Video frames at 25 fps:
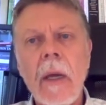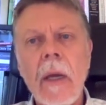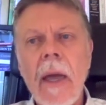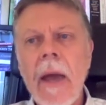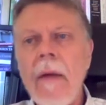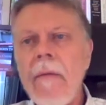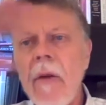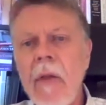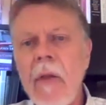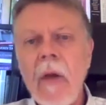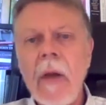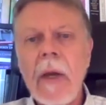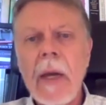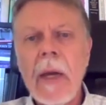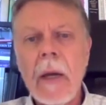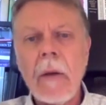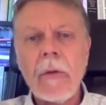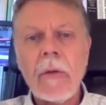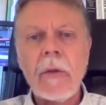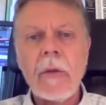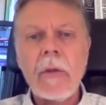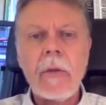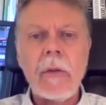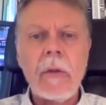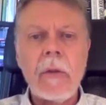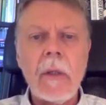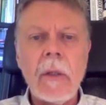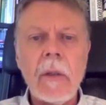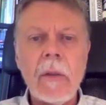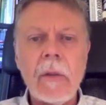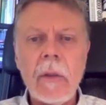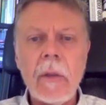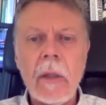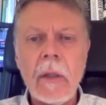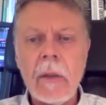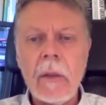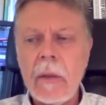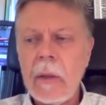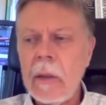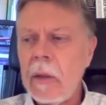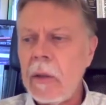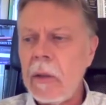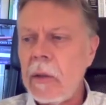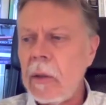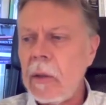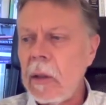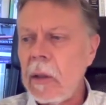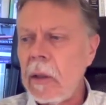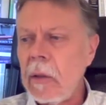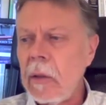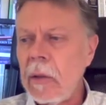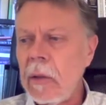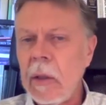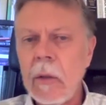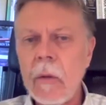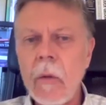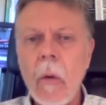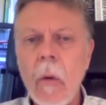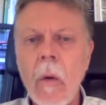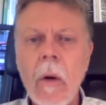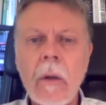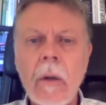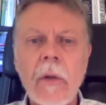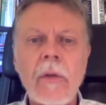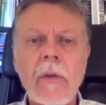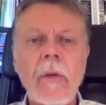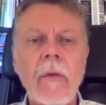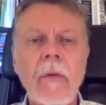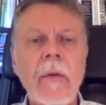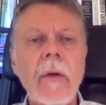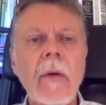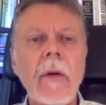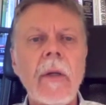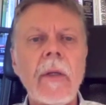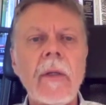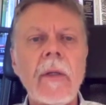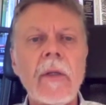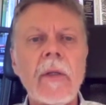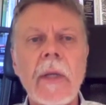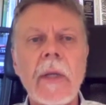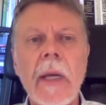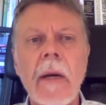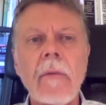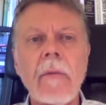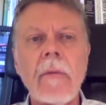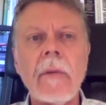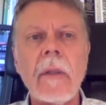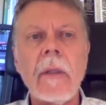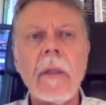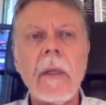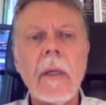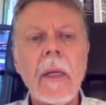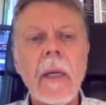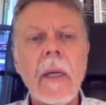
Everything else is ignored or severely discounted,